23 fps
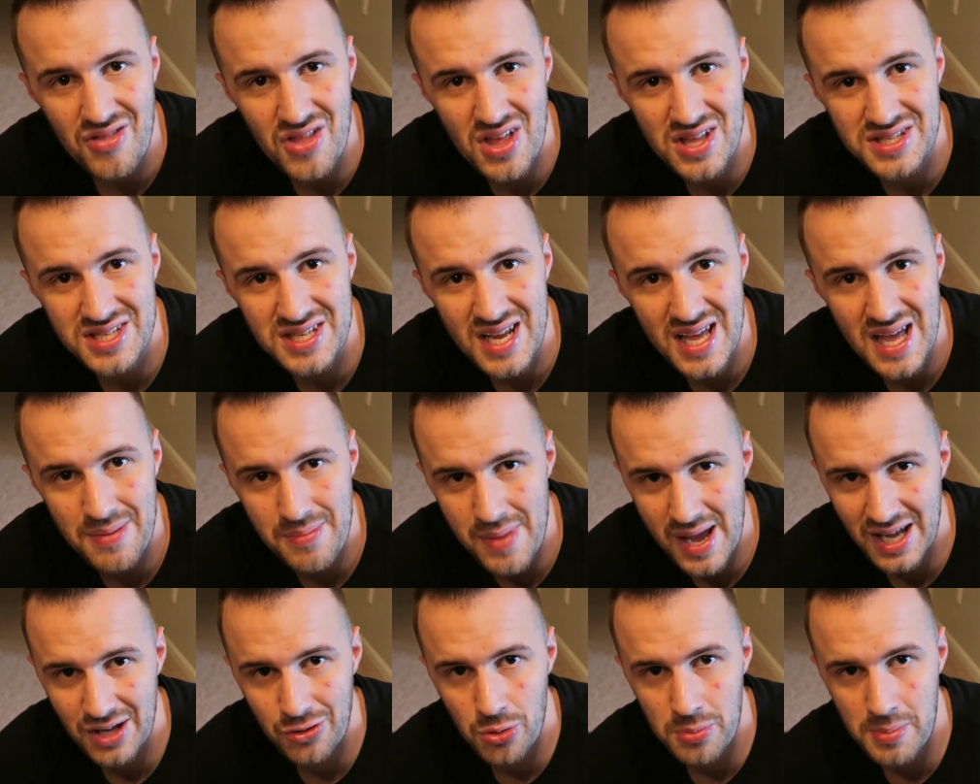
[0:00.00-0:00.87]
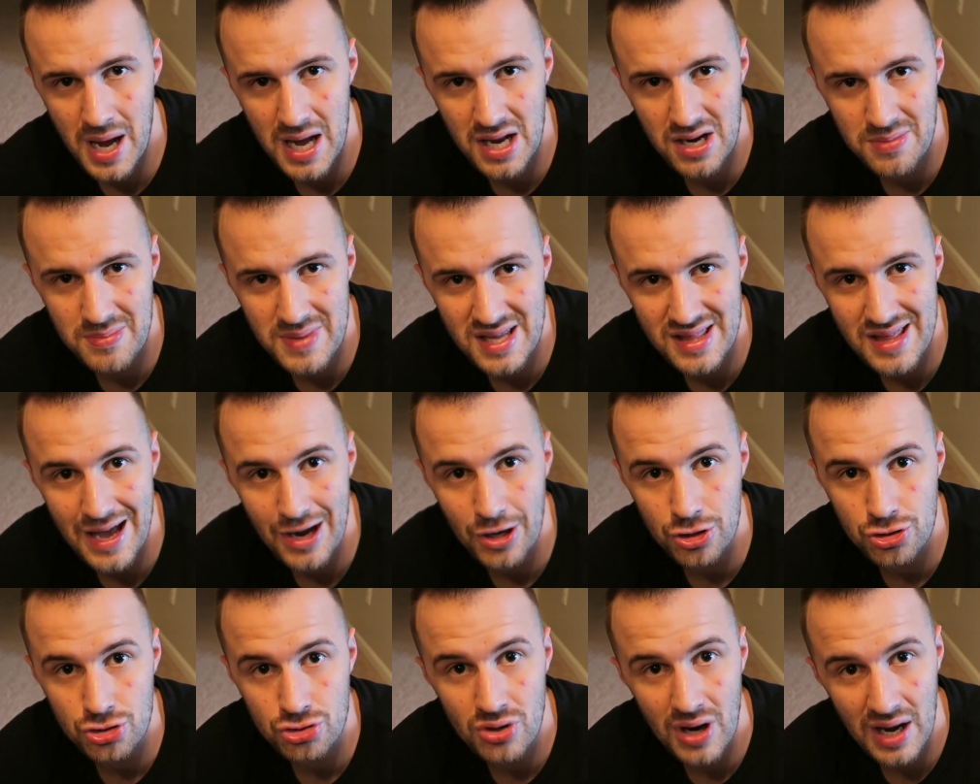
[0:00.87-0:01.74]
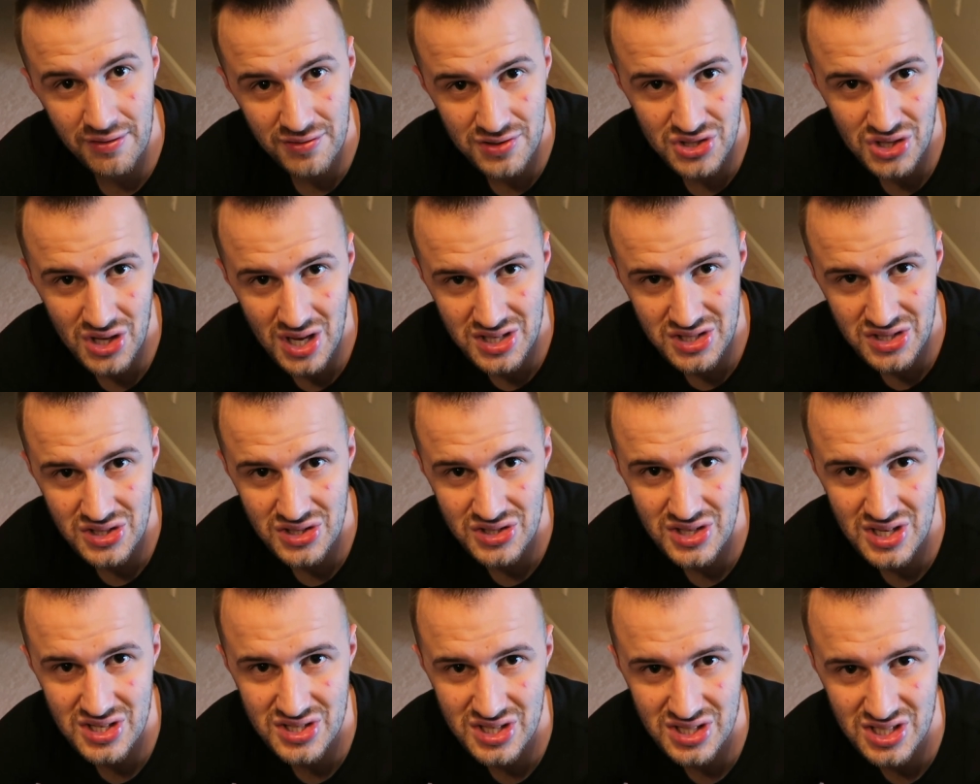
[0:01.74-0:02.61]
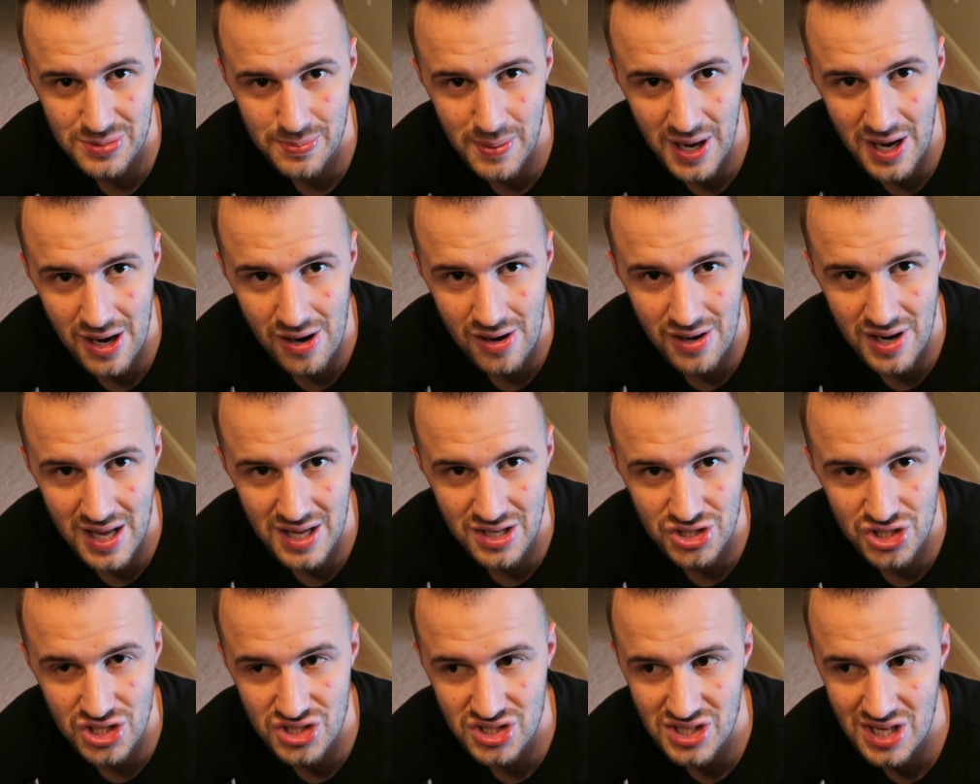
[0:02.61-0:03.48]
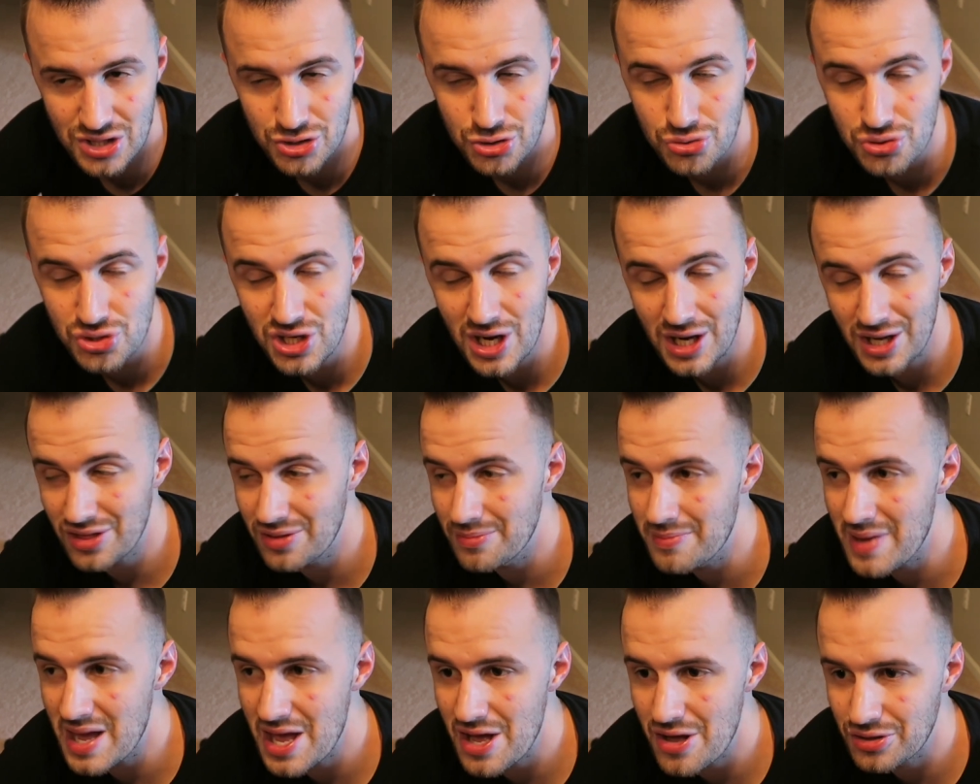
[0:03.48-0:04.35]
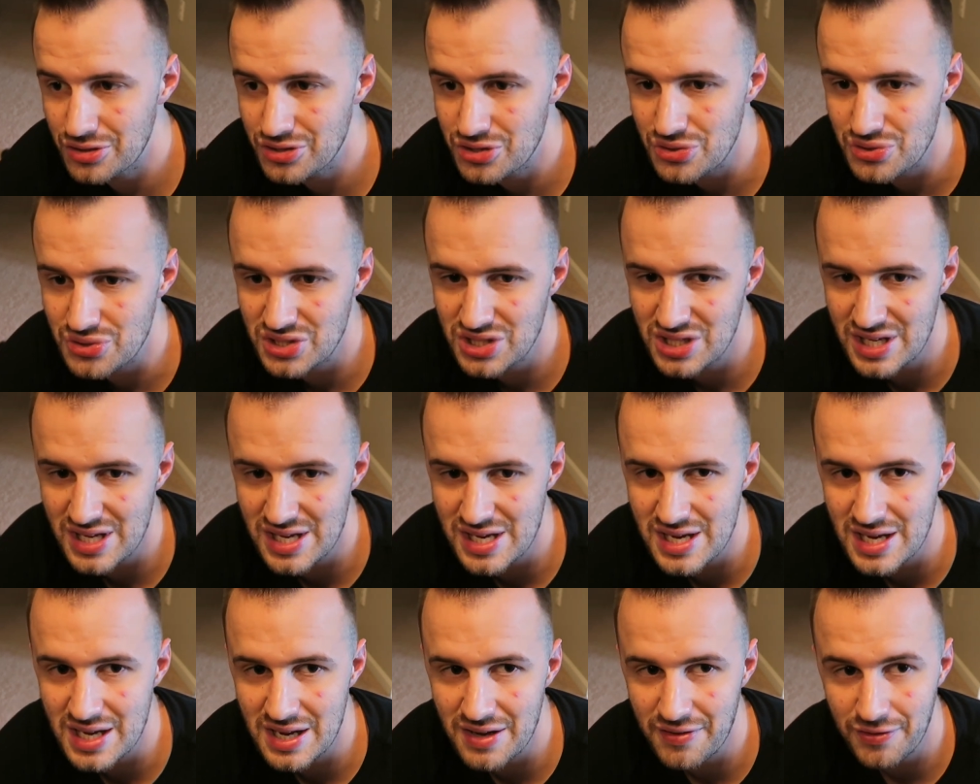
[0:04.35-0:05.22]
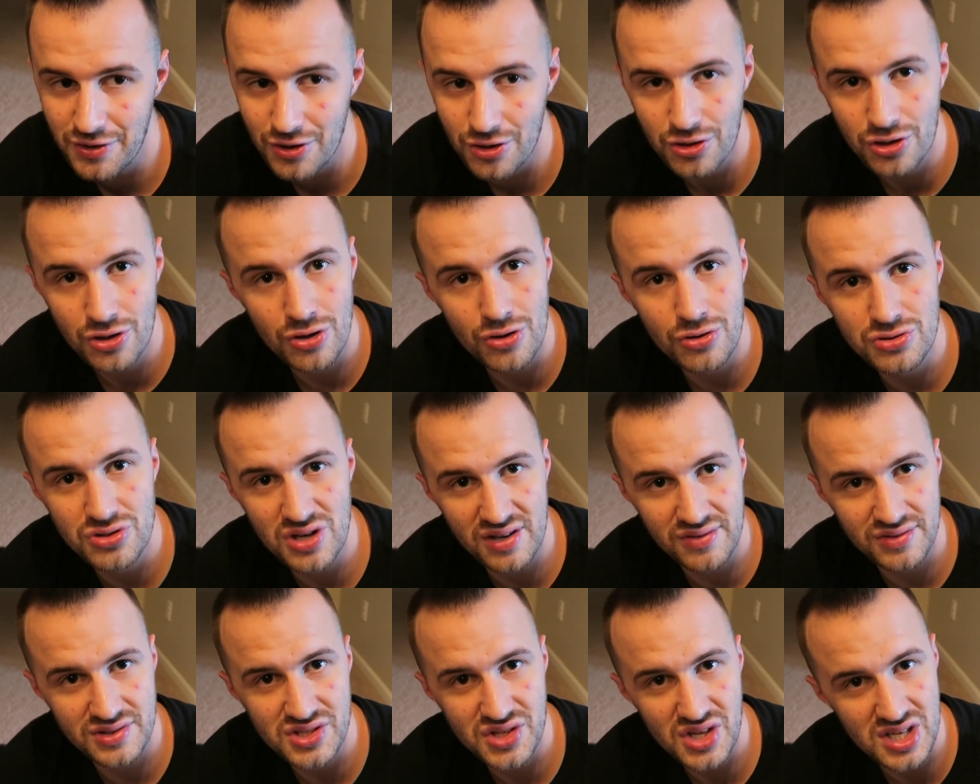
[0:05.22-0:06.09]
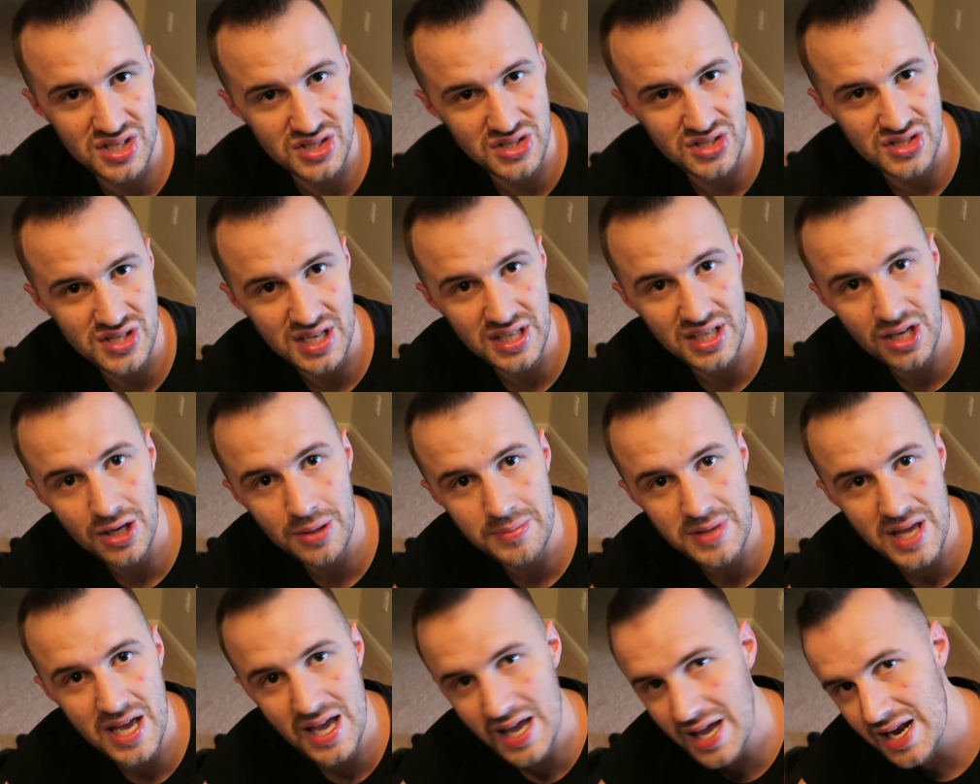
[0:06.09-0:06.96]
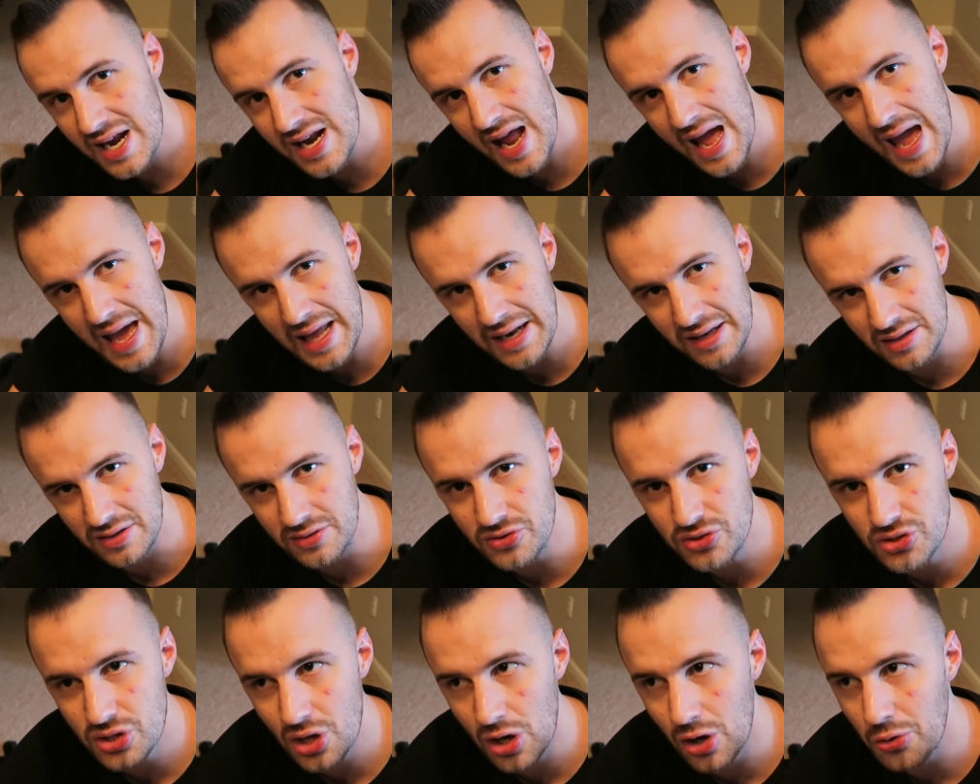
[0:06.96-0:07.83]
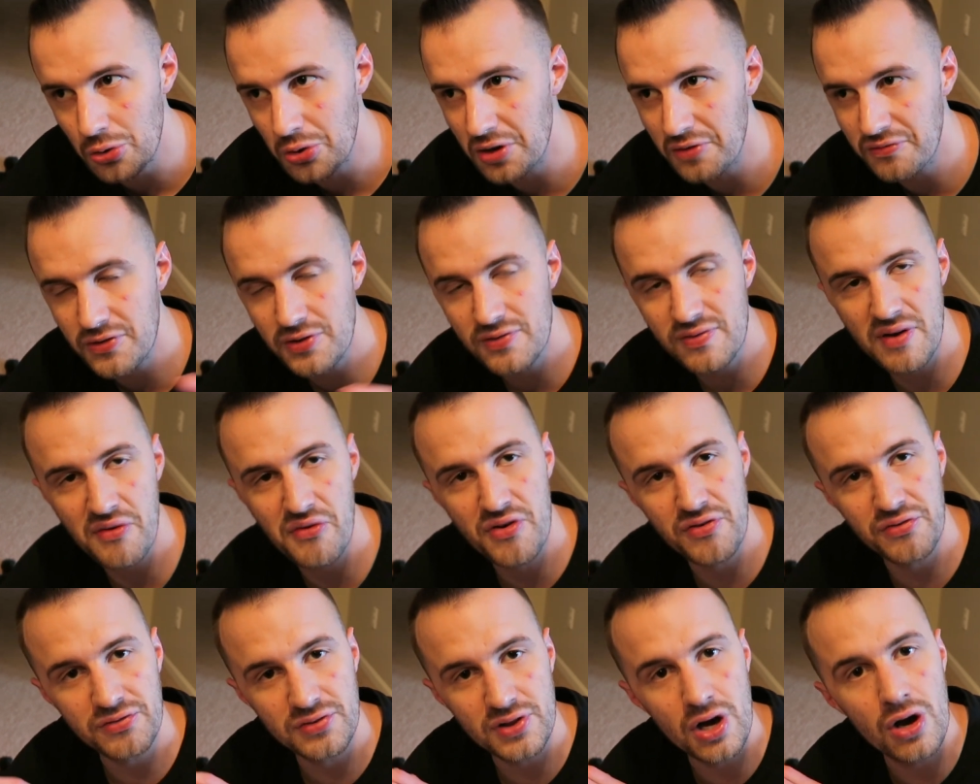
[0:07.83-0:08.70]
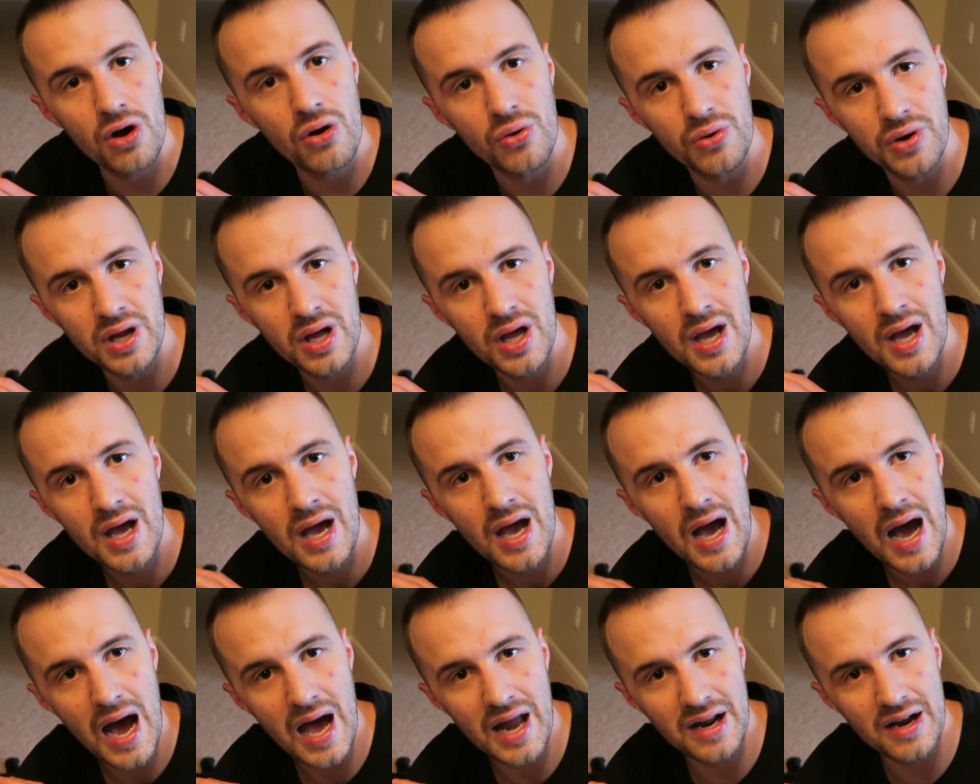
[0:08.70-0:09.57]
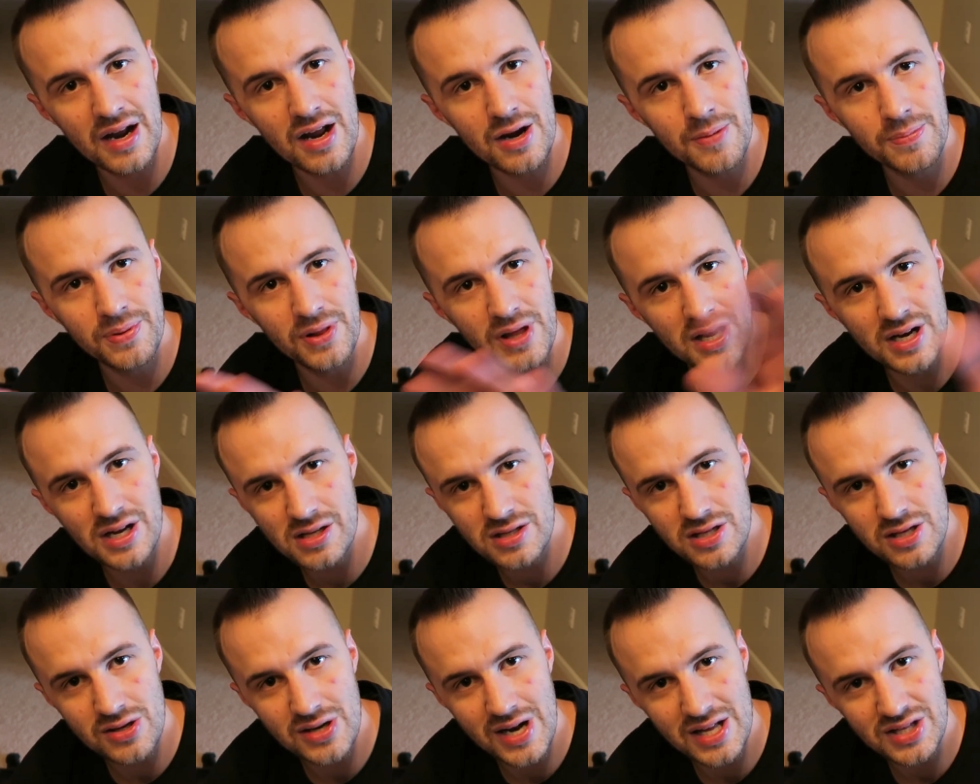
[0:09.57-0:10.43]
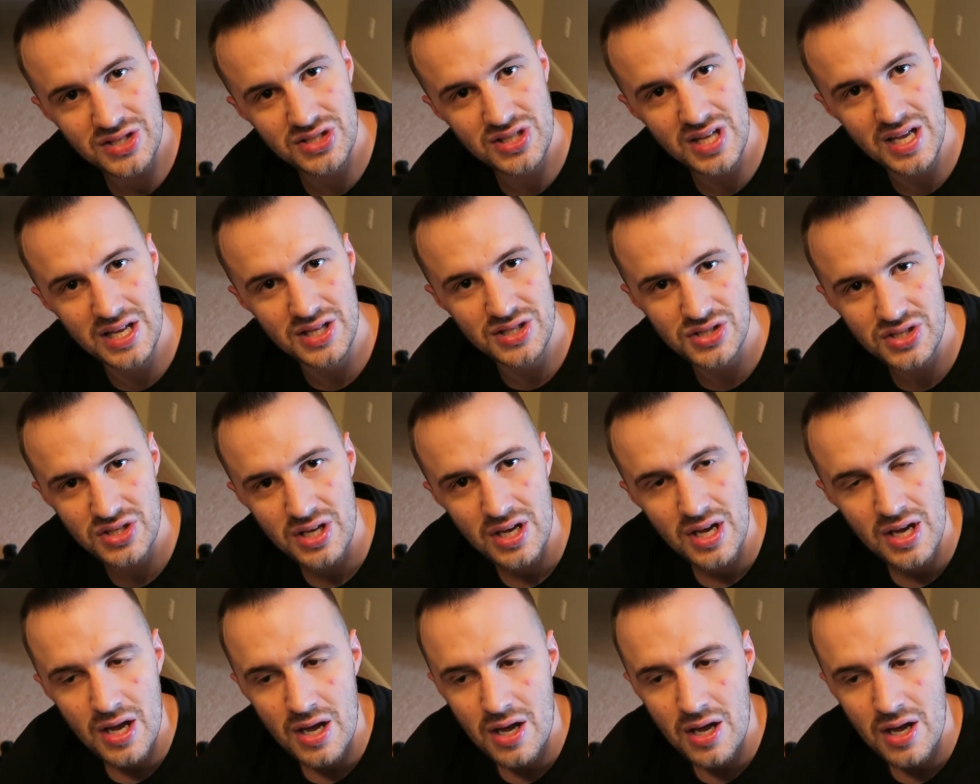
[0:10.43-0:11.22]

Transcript: And then today, Megan reminded me that her driver's license is expired, and she said to check the mail to see if her new driver's license had come yet, and it hadn't. So if you've ever flown on an airplane in the United States,